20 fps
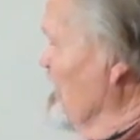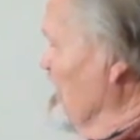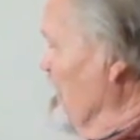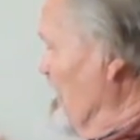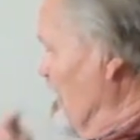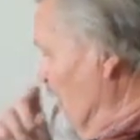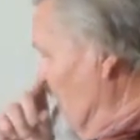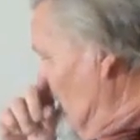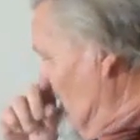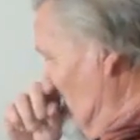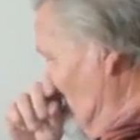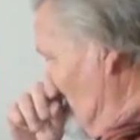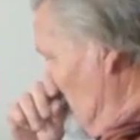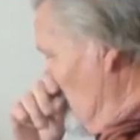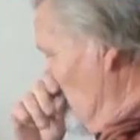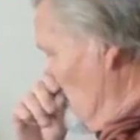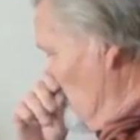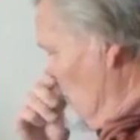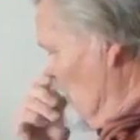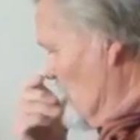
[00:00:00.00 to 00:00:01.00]
and
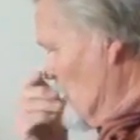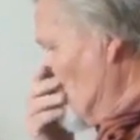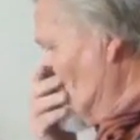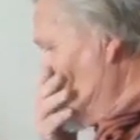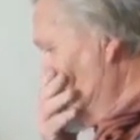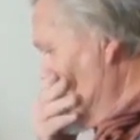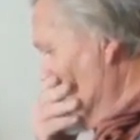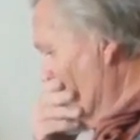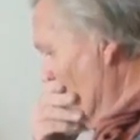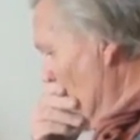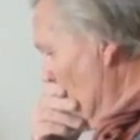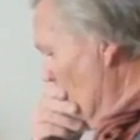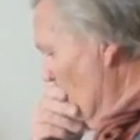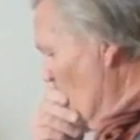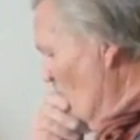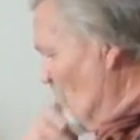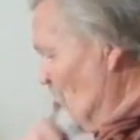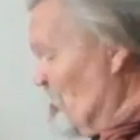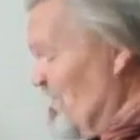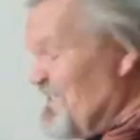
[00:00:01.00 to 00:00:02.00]

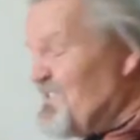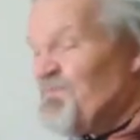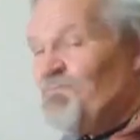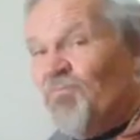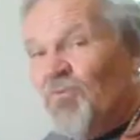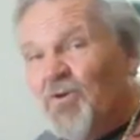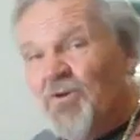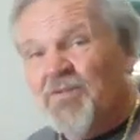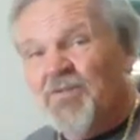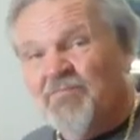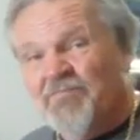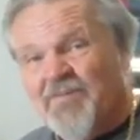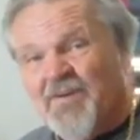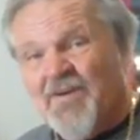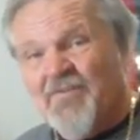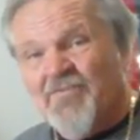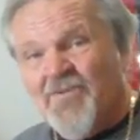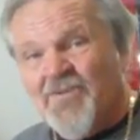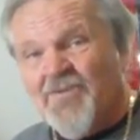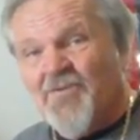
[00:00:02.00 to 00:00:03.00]
much more than
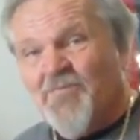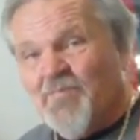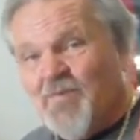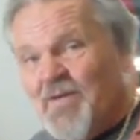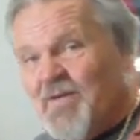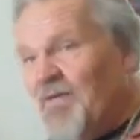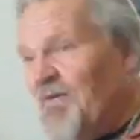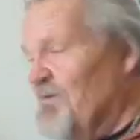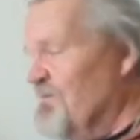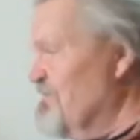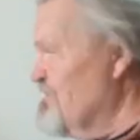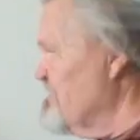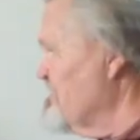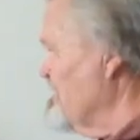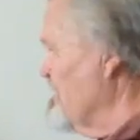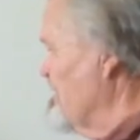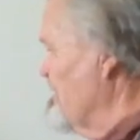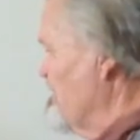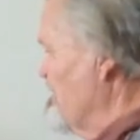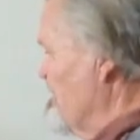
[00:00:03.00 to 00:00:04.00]
500 pounds
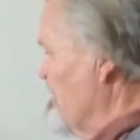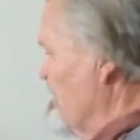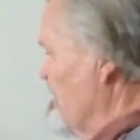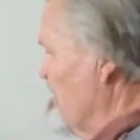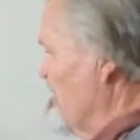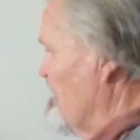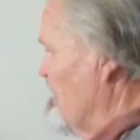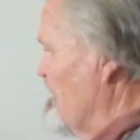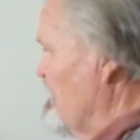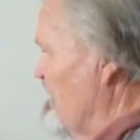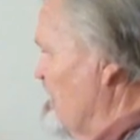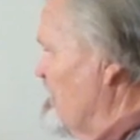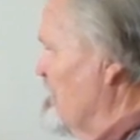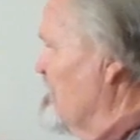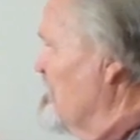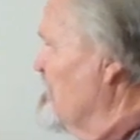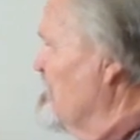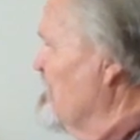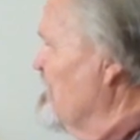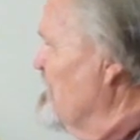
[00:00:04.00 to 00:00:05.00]
in the gear
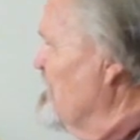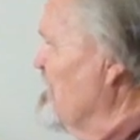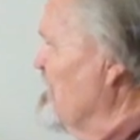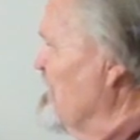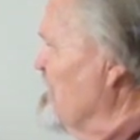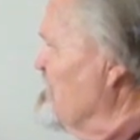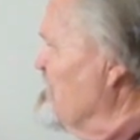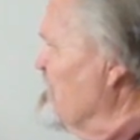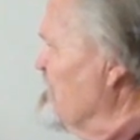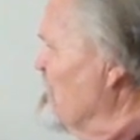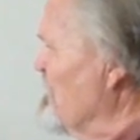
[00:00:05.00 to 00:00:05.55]
is at the